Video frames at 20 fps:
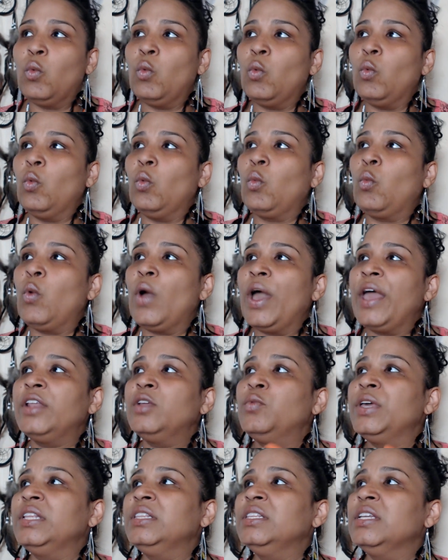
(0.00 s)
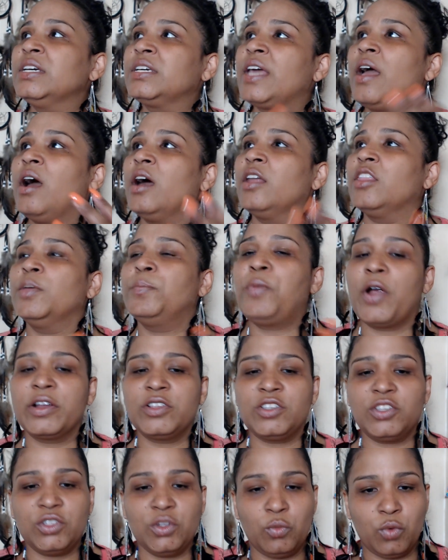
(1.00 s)
When we look at other
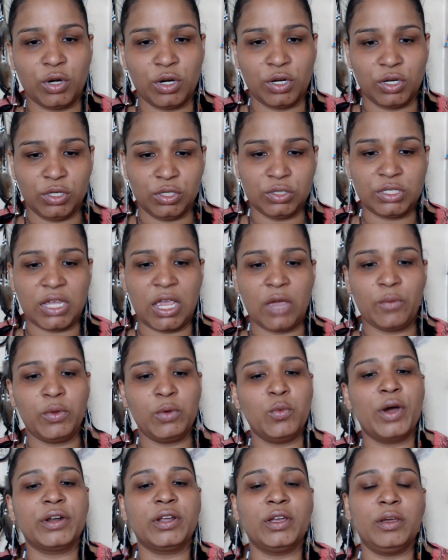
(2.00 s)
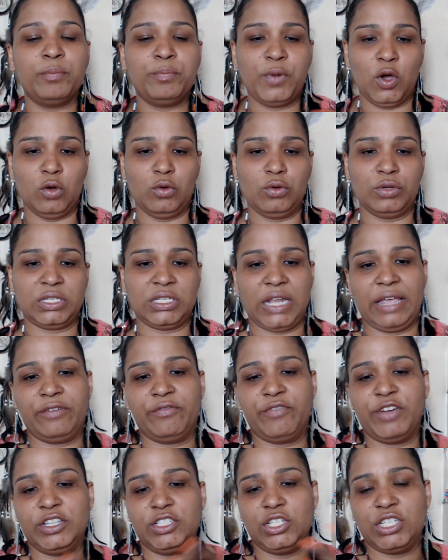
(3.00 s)
parts of the world and we want to impose like
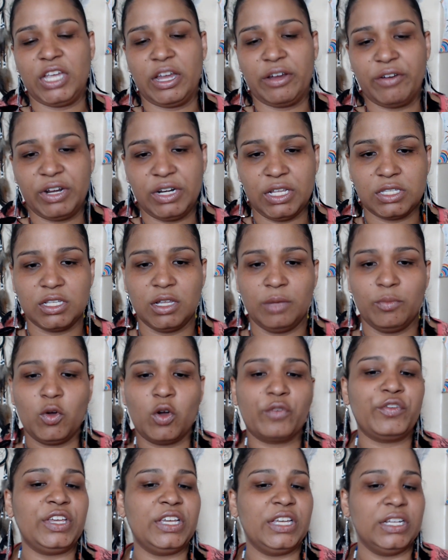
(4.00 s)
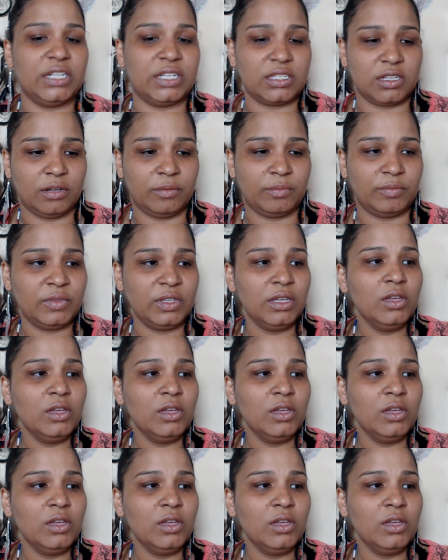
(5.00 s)
vegetarianism or veganism,